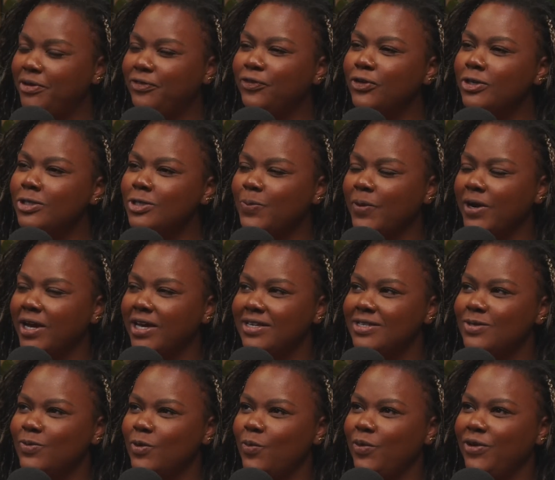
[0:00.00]
But first spring
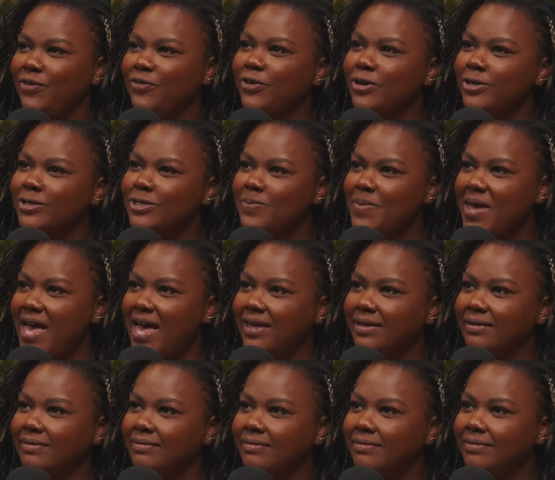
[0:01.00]
is when we first met.